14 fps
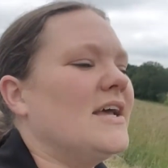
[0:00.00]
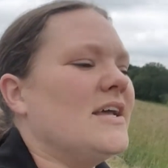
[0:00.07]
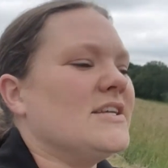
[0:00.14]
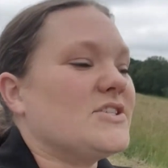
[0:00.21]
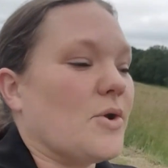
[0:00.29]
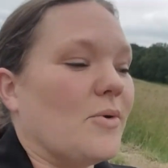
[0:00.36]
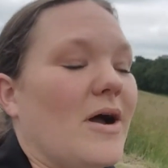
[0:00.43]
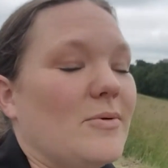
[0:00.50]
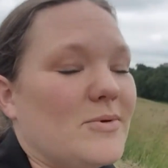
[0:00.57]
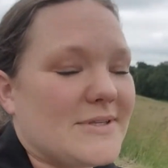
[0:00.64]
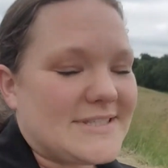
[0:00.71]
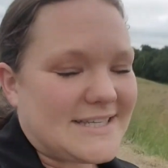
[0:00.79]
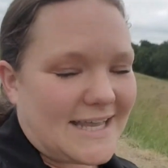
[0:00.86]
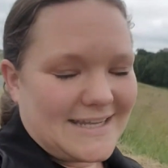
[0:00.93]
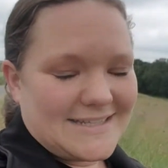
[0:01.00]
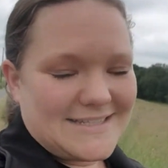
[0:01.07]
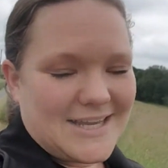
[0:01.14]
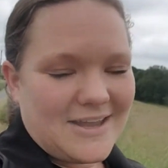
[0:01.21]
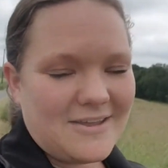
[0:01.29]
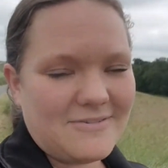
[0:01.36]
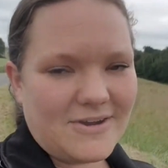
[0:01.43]
So I will say
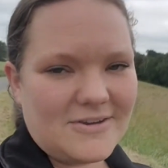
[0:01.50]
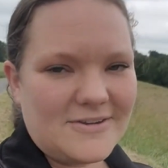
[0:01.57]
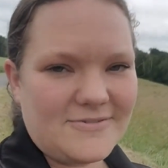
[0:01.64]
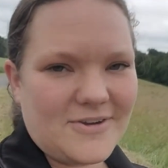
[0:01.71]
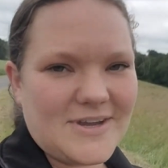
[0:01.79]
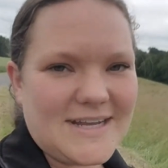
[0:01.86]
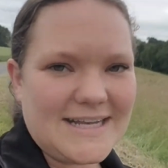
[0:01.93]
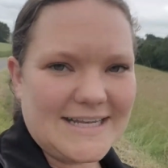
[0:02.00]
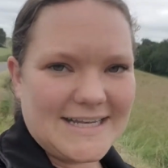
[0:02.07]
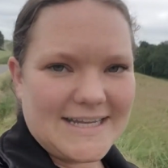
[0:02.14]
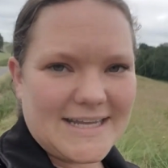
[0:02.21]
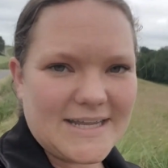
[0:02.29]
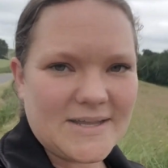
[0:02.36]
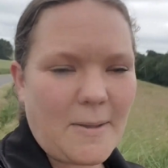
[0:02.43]
it very, very clearly.